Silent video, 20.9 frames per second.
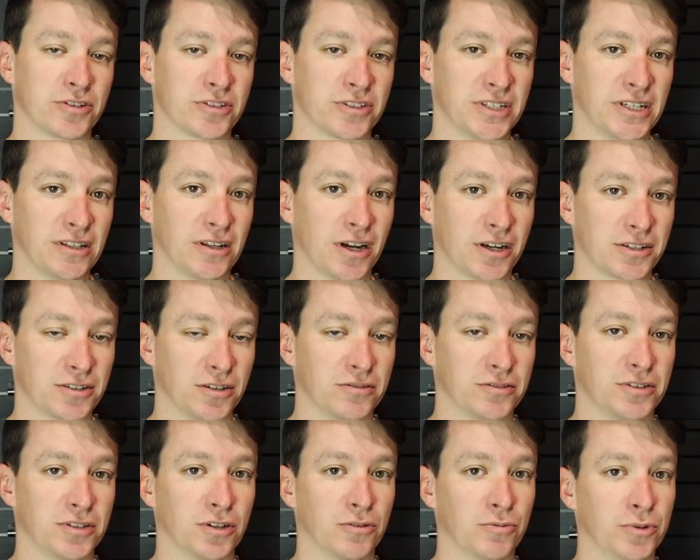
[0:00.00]
or Celox
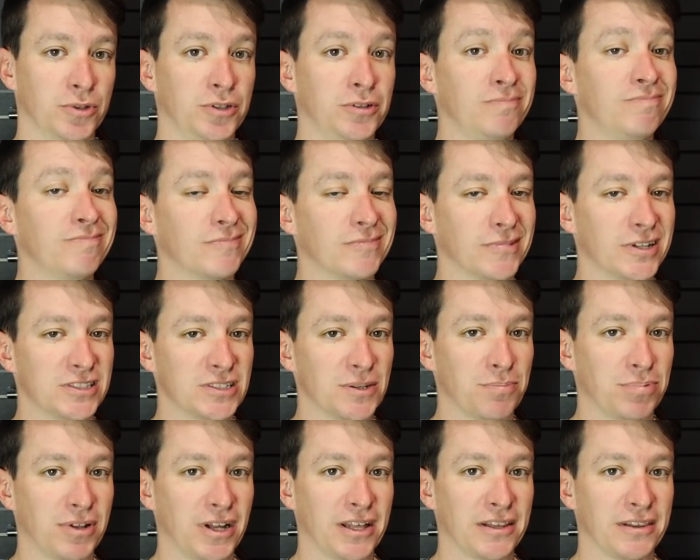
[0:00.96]
onto the wound, let's
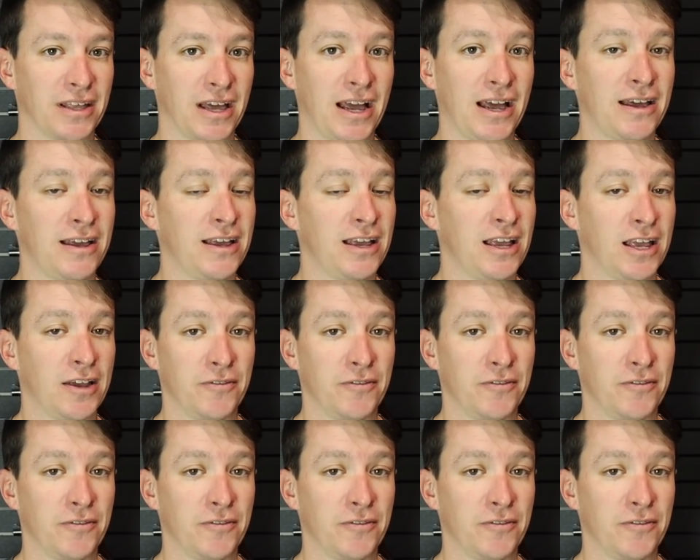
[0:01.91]
apply that.